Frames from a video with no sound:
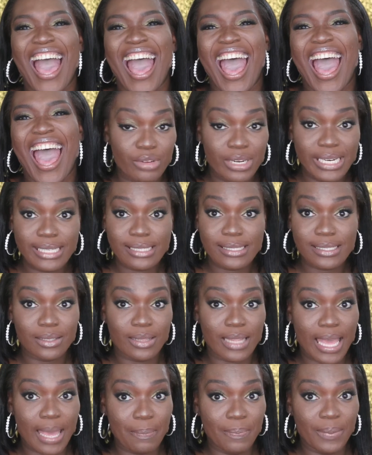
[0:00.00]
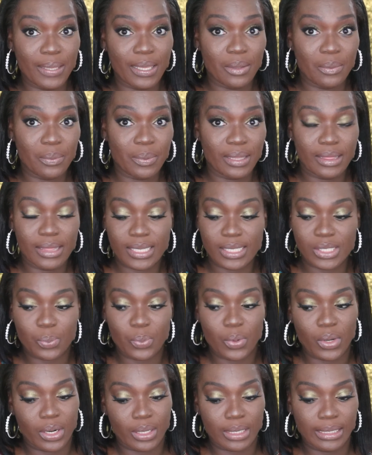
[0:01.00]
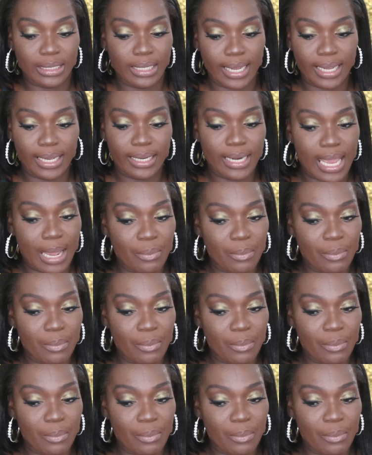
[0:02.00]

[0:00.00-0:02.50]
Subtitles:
I'm really still happy with this product line.